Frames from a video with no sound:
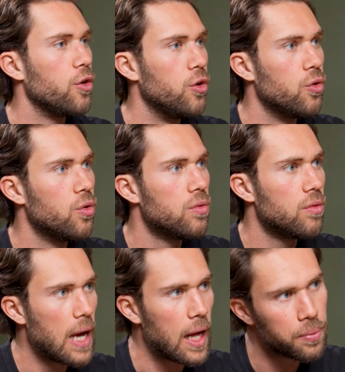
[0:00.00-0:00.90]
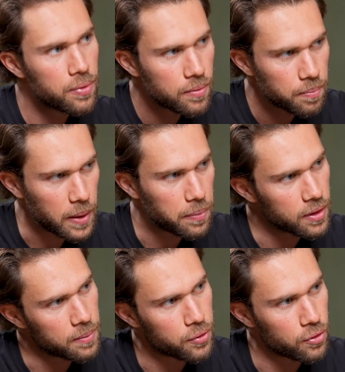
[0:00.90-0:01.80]
you help people
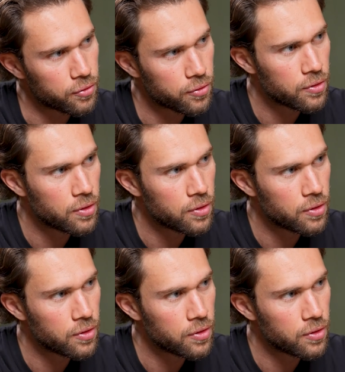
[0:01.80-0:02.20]
improve?